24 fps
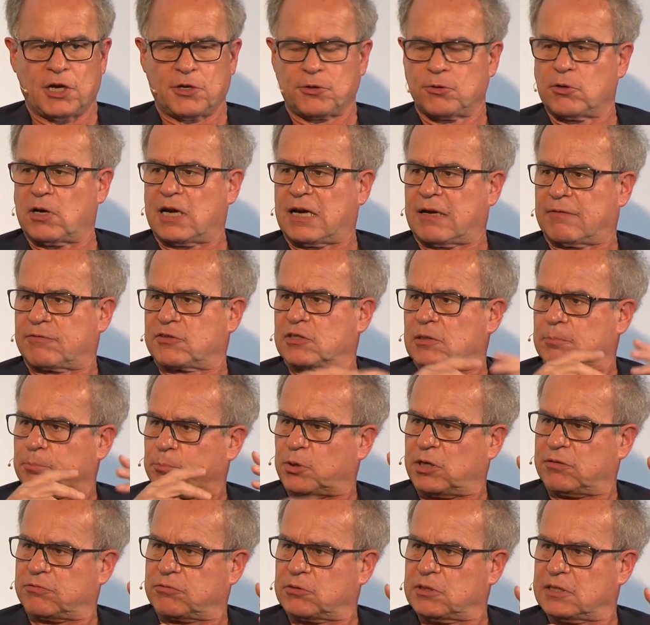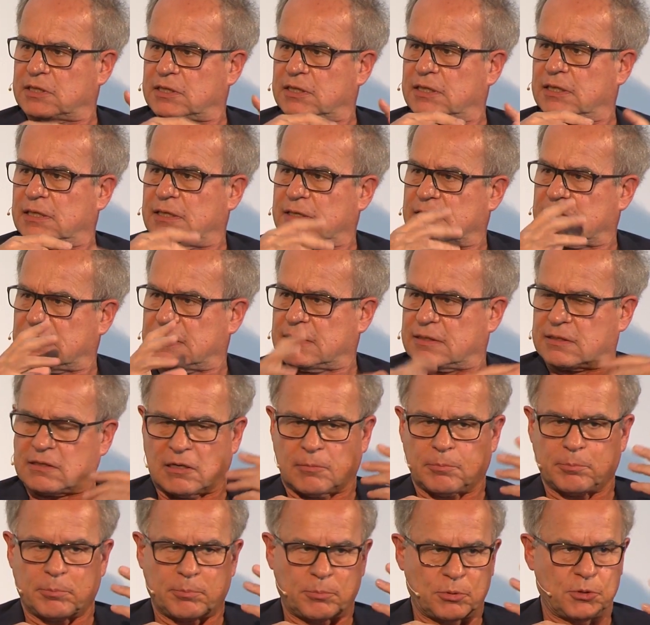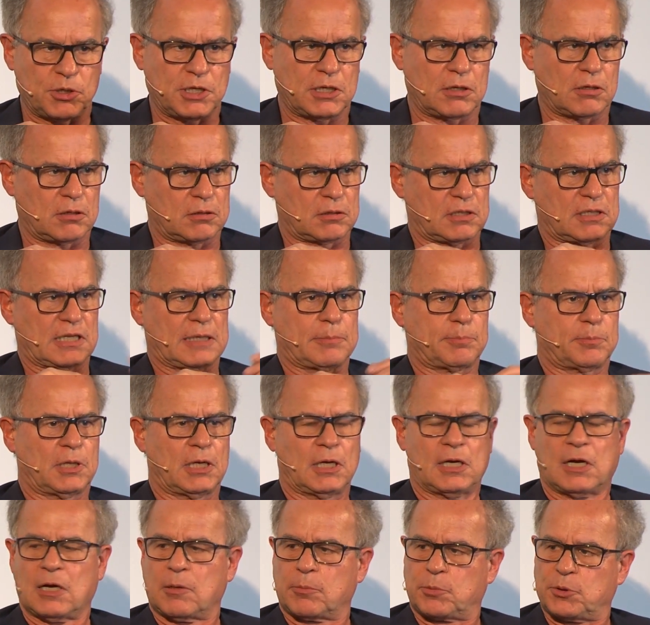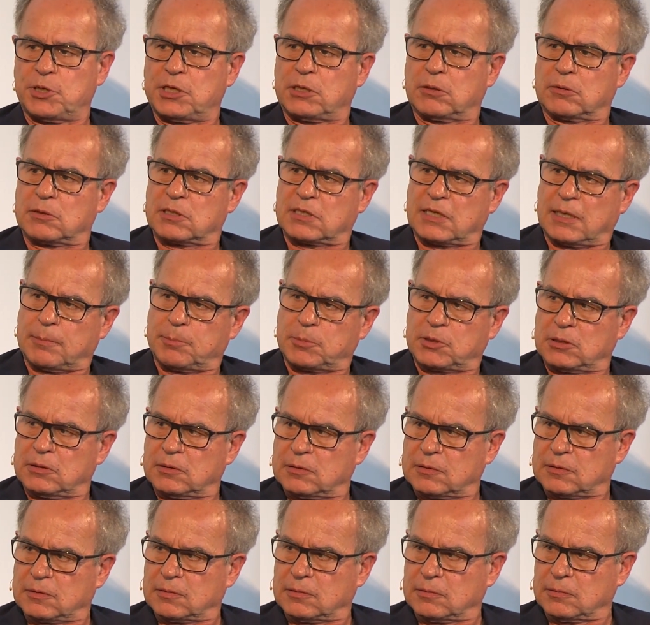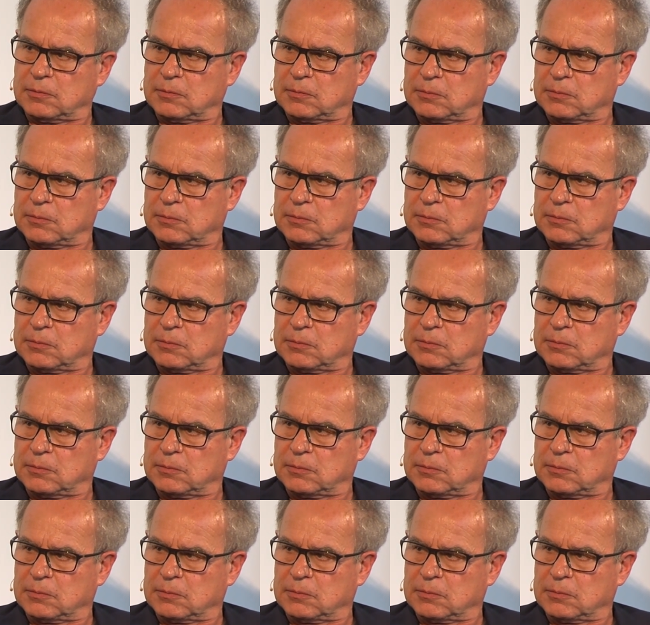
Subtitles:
you have some preferences and some preconceptions.